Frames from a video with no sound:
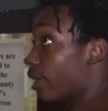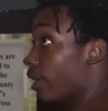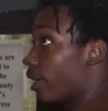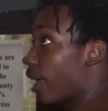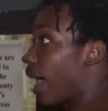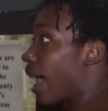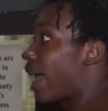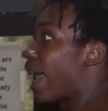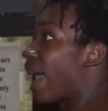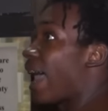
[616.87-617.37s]
So
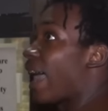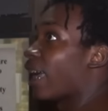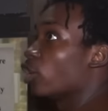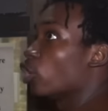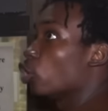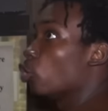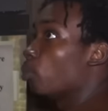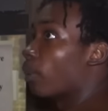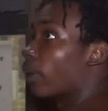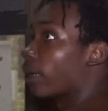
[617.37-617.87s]
I
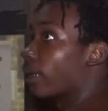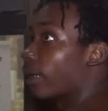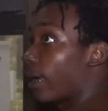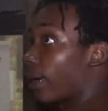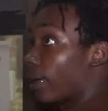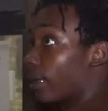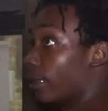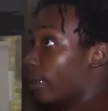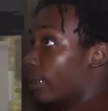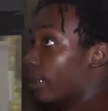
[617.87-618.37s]
asked you
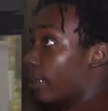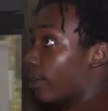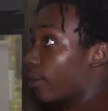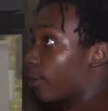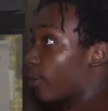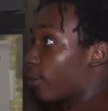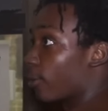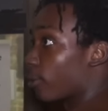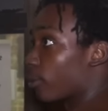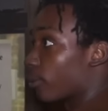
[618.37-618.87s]
politely,
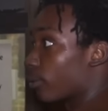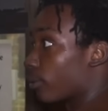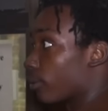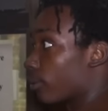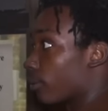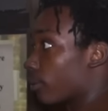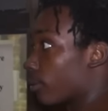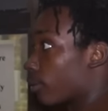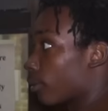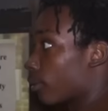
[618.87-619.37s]
though. You had
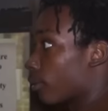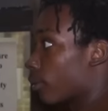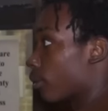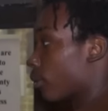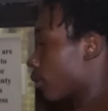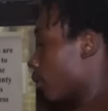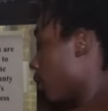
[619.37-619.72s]
shoes on.